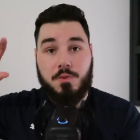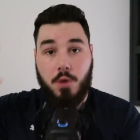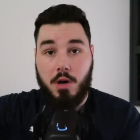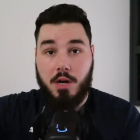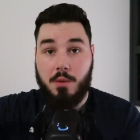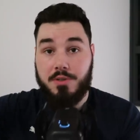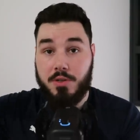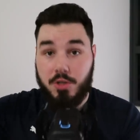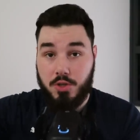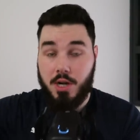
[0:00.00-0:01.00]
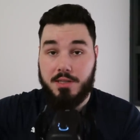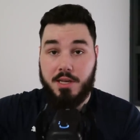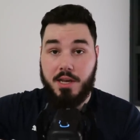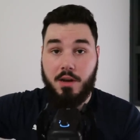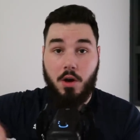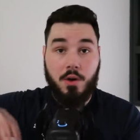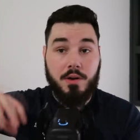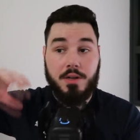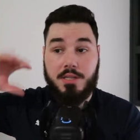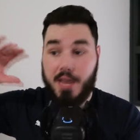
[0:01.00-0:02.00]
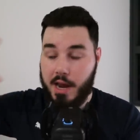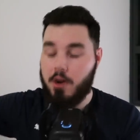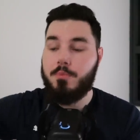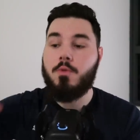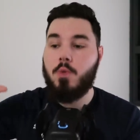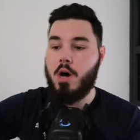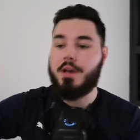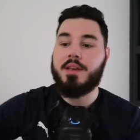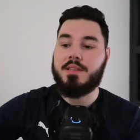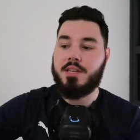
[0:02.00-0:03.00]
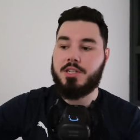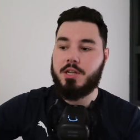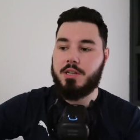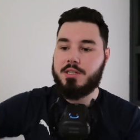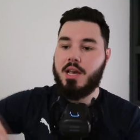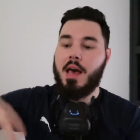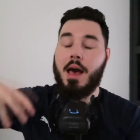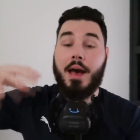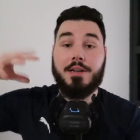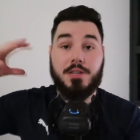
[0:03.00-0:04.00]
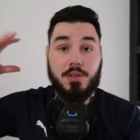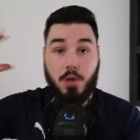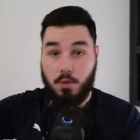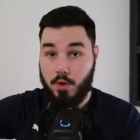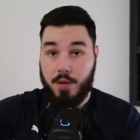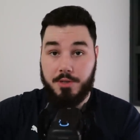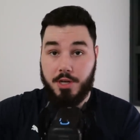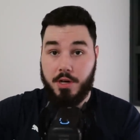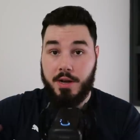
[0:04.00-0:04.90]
this World Cup was constructed on terrible working conditions and just corruption.